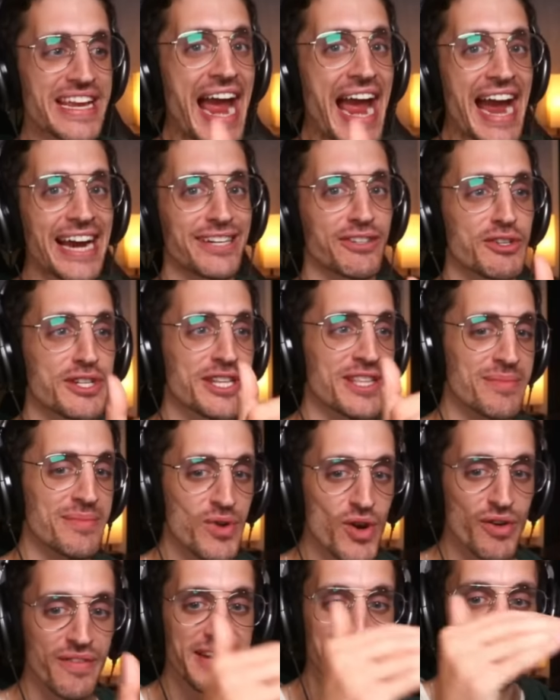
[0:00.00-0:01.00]
the actors in the
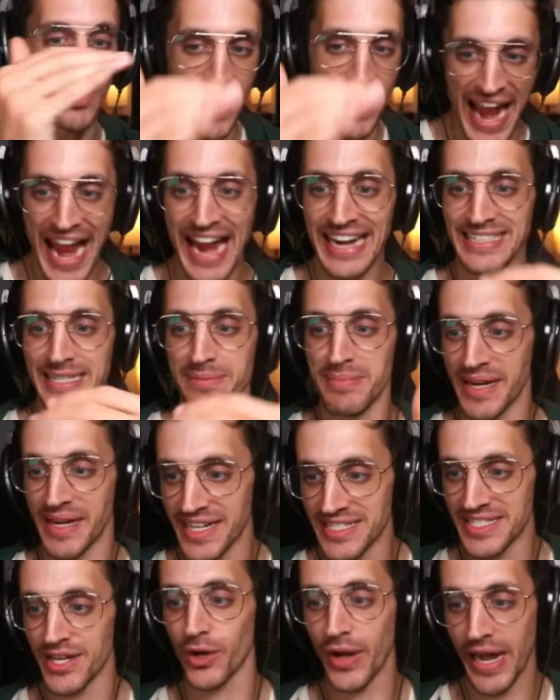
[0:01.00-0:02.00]
movies are acting
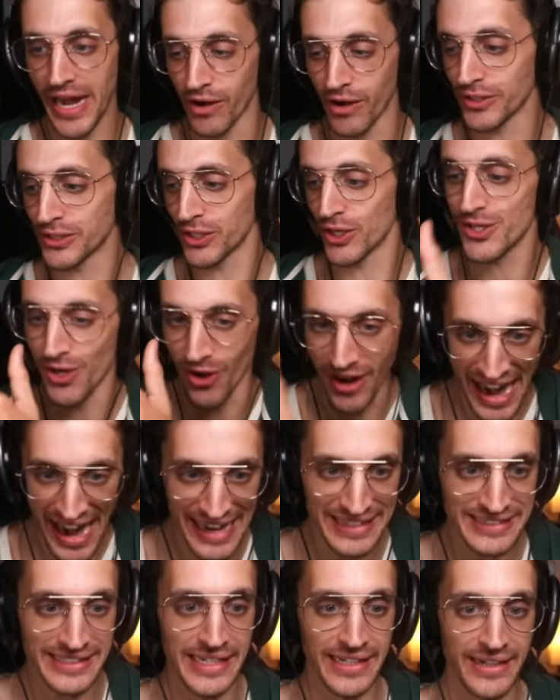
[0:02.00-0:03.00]
because their characters are
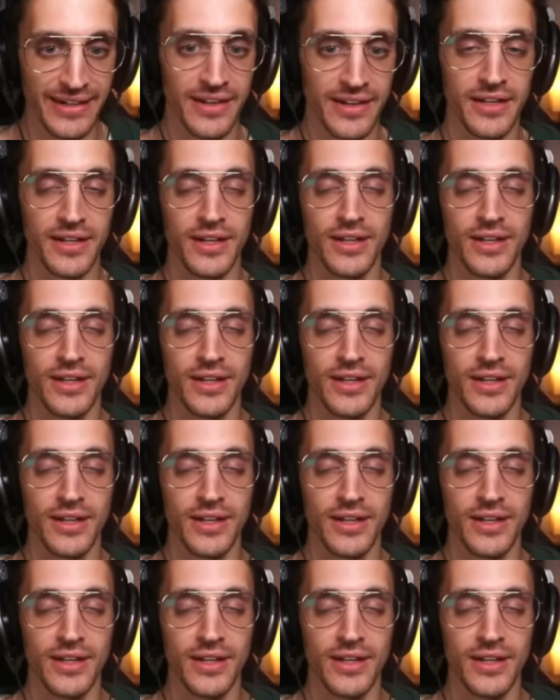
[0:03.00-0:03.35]
acting.